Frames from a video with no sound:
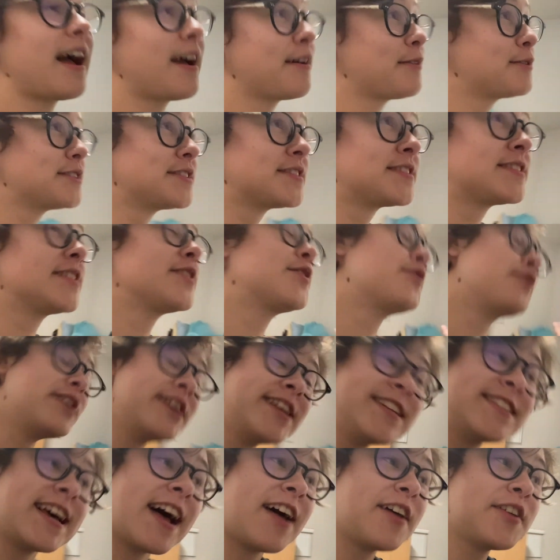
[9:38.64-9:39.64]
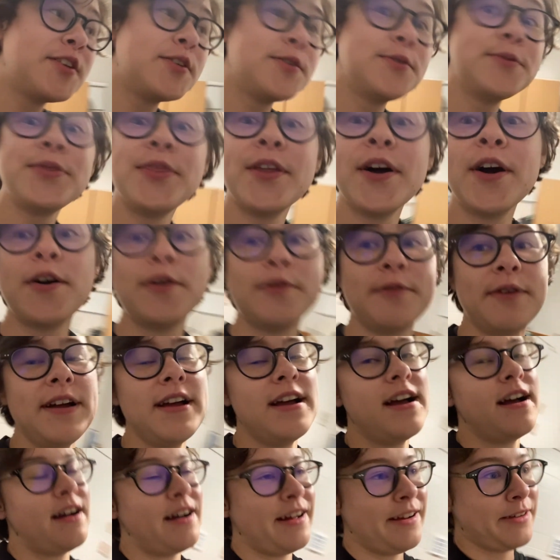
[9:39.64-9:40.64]
I was going to tell you though,
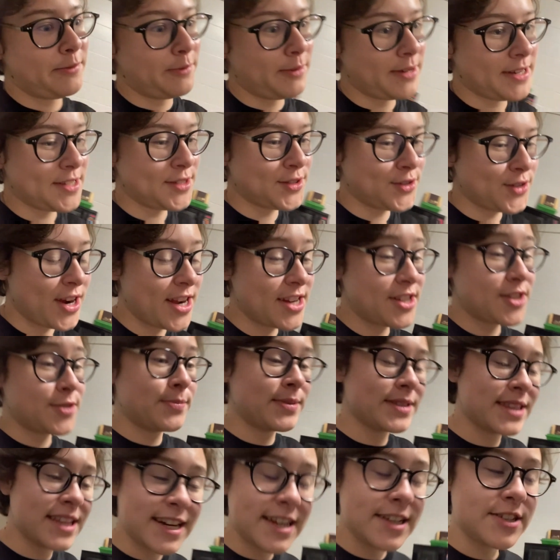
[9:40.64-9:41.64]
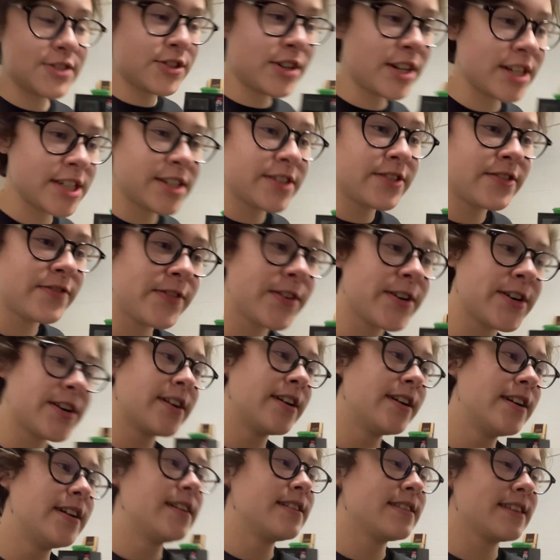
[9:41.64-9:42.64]
I don't want to stretch, but then I stretched
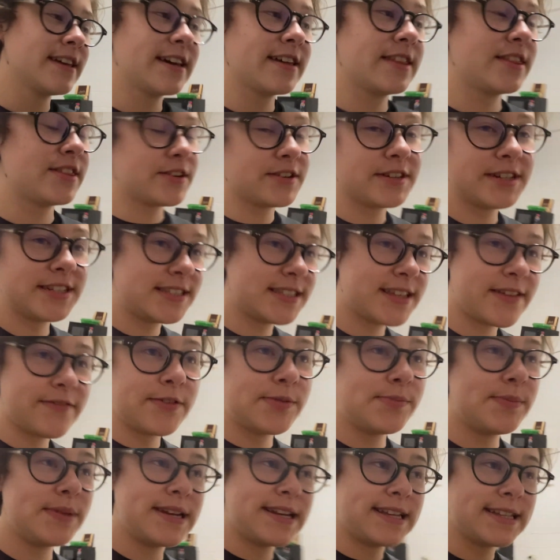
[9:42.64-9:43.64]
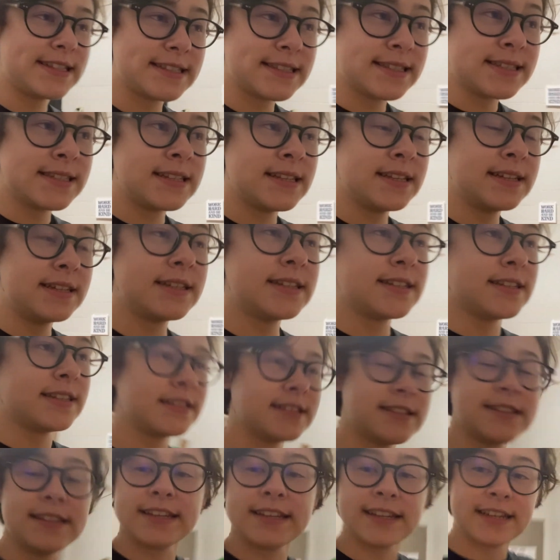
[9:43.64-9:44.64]
for like 37 minutes,
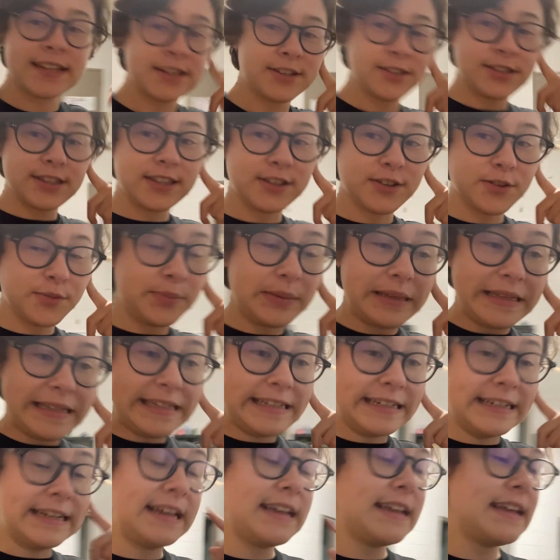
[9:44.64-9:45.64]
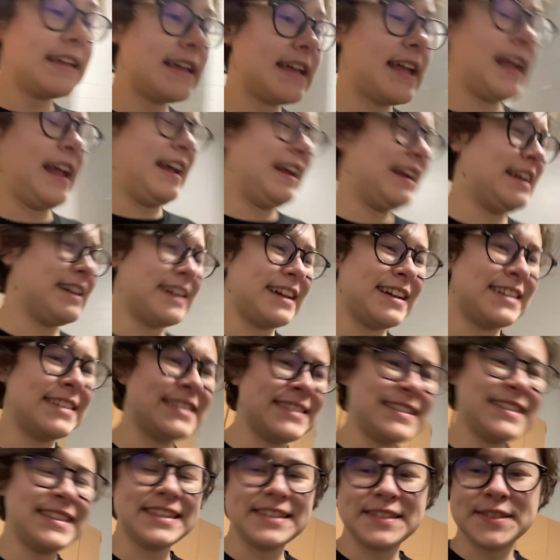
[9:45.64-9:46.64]
like a good little bean. And I
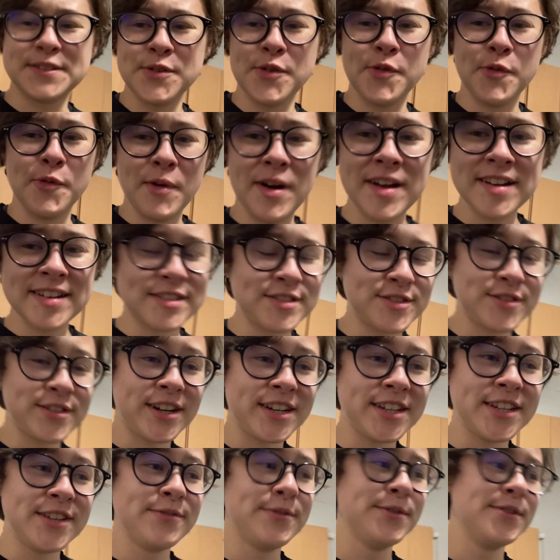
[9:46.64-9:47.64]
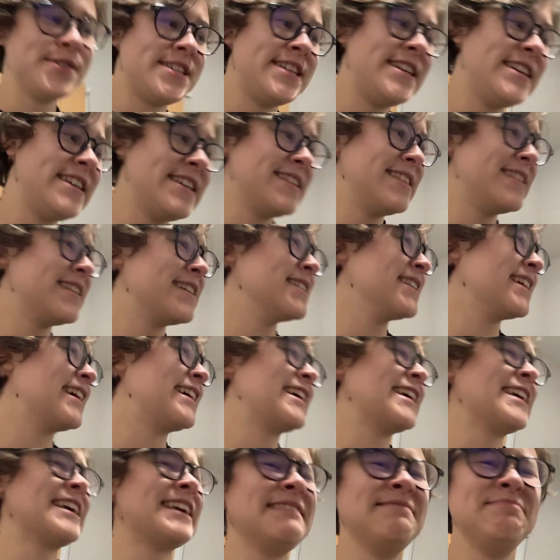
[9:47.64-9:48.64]
did this one stretching routine that
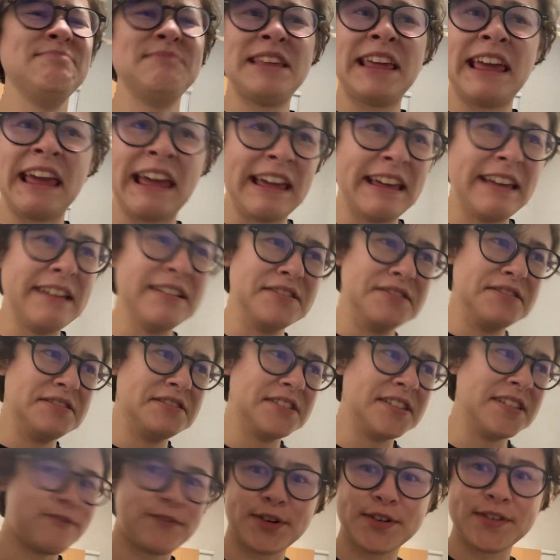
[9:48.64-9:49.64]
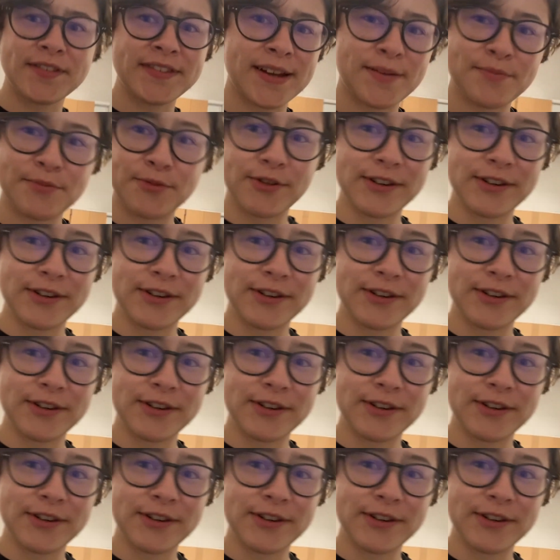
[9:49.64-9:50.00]
like killed for some